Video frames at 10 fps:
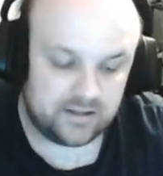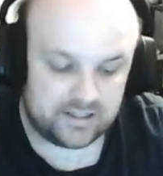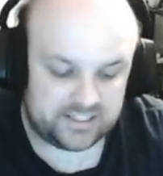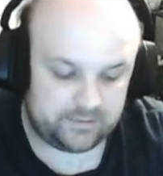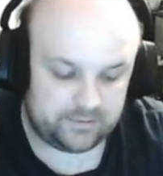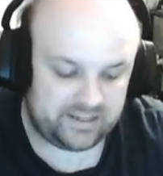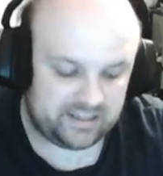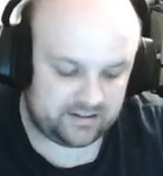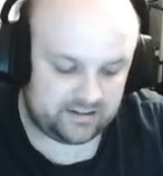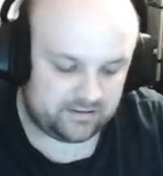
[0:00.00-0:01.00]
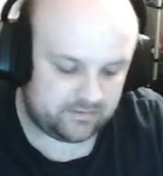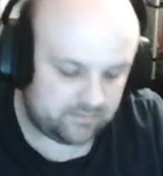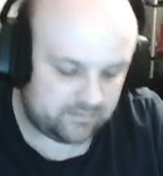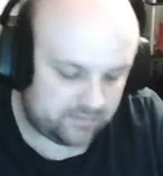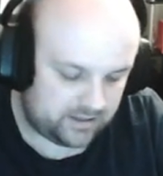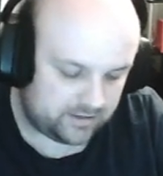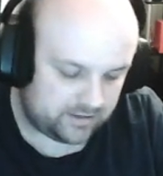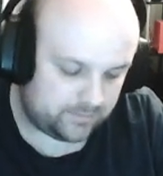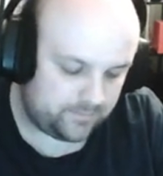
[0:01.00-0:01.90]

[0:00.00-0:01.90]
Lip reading: So we get, the